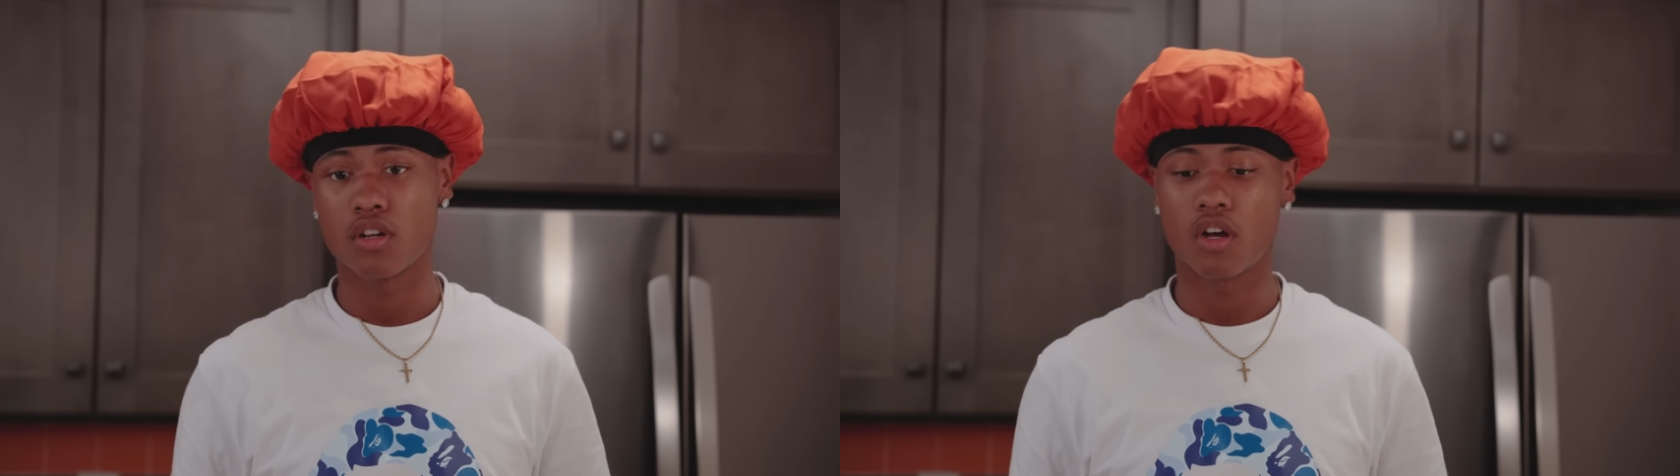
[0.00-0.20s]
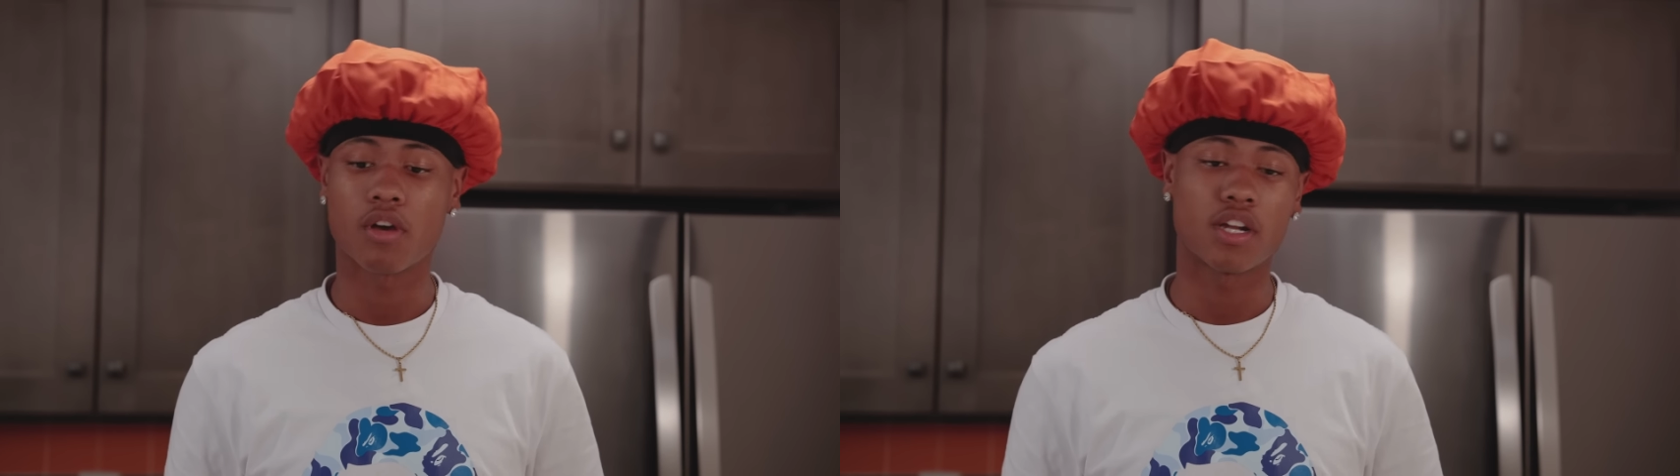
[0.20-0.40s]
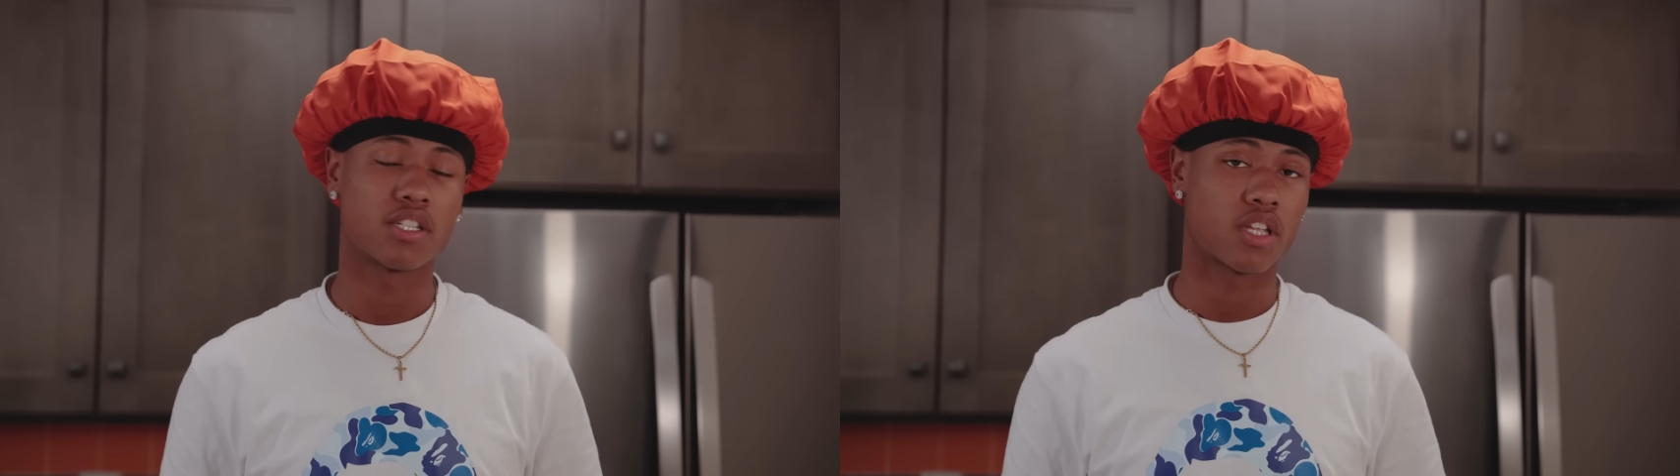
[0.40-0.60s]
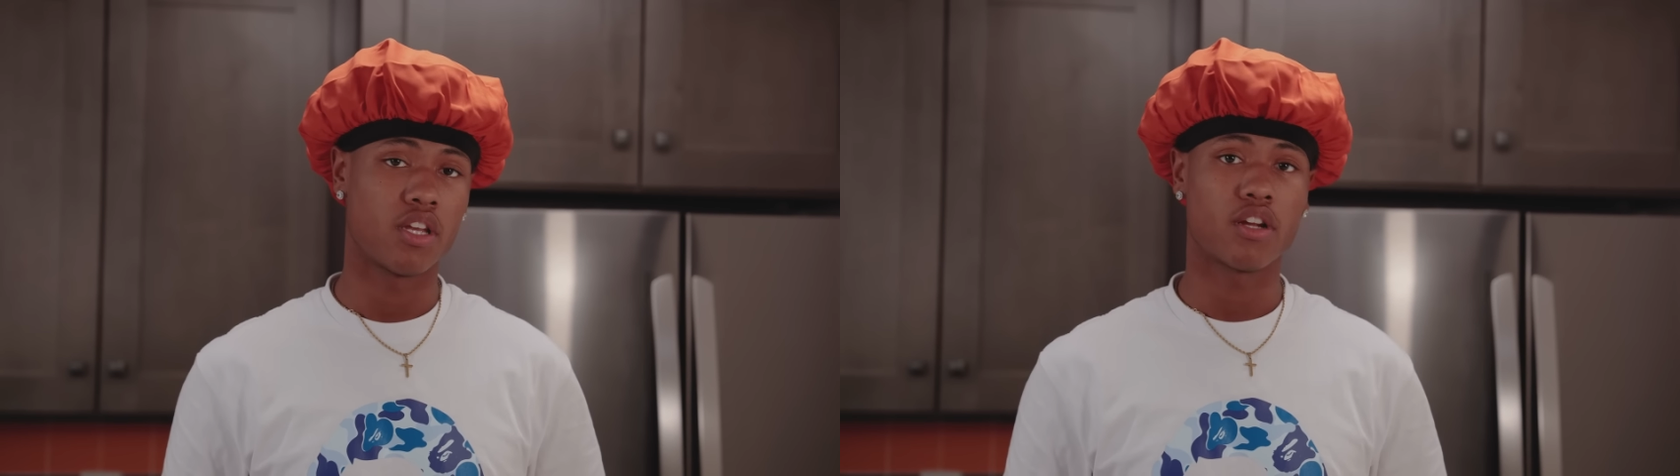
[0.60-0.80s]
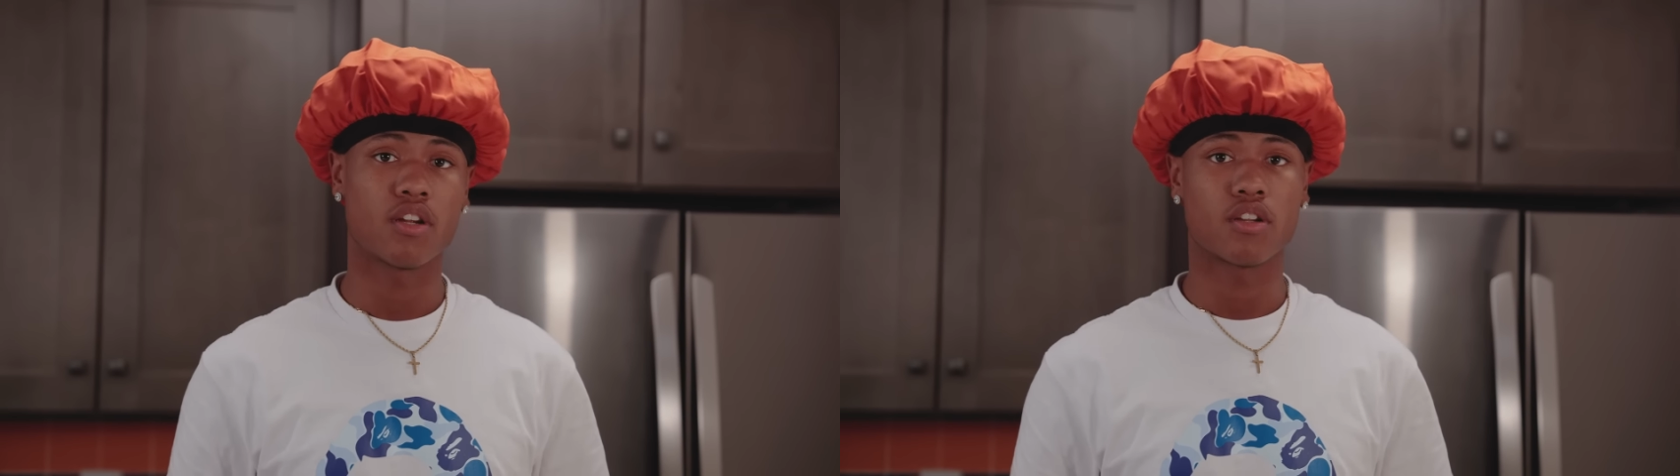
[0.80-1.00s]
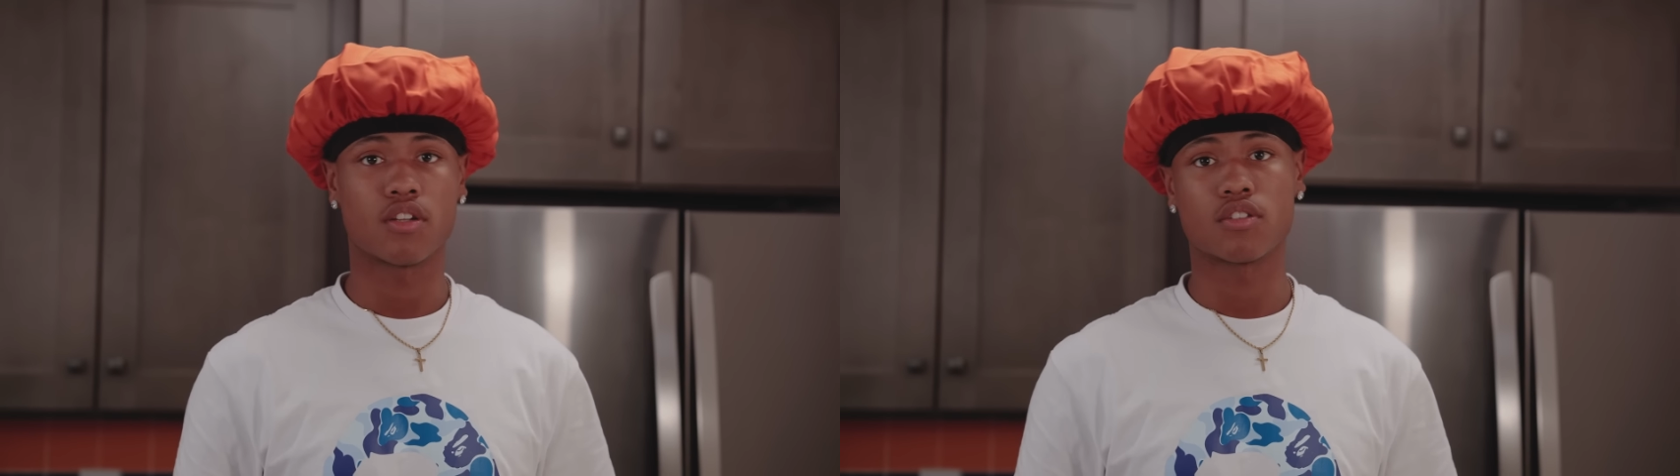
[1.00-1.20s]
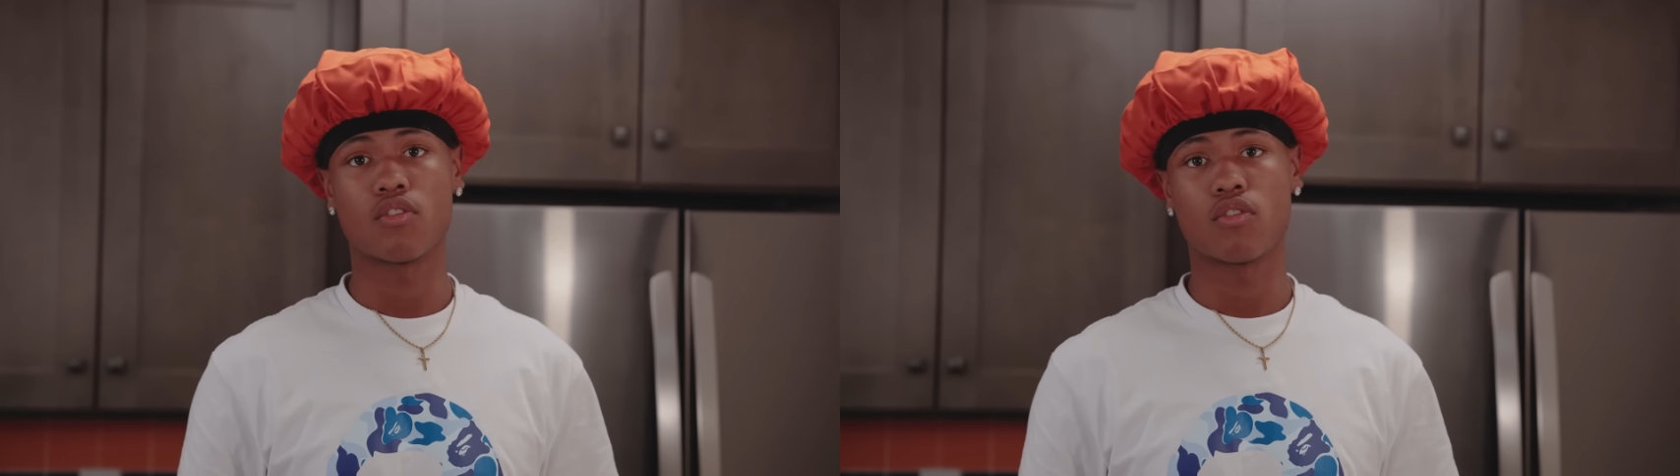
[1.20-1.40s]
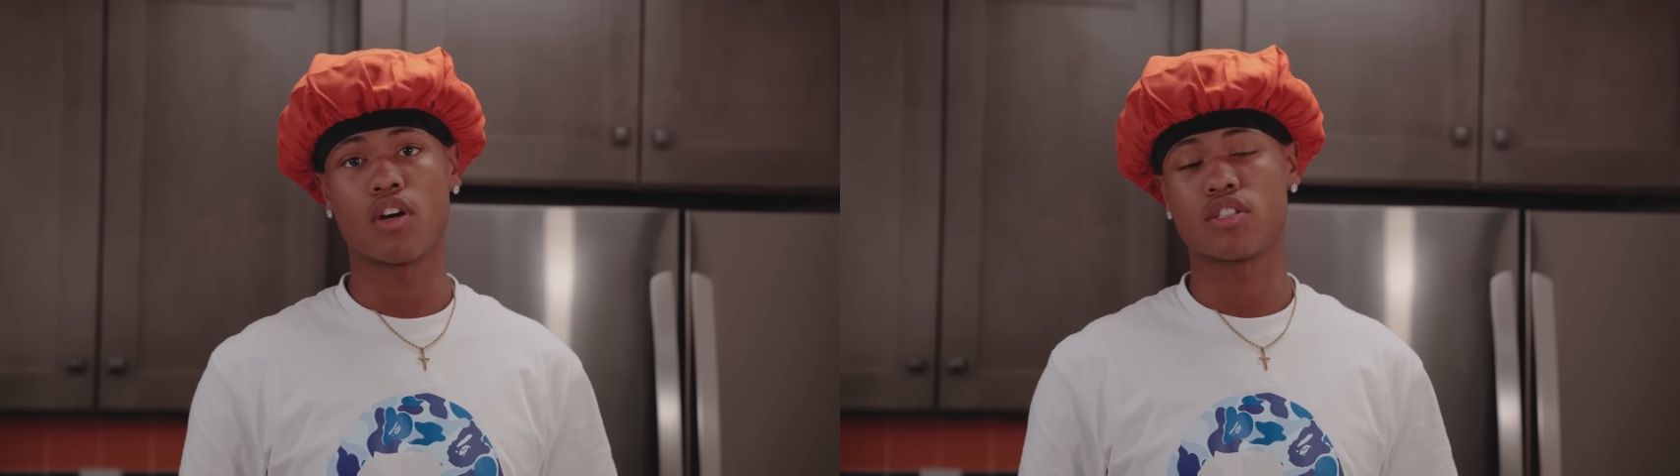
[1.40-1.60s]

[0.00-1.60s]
I'm kinda scared, cause I don't know how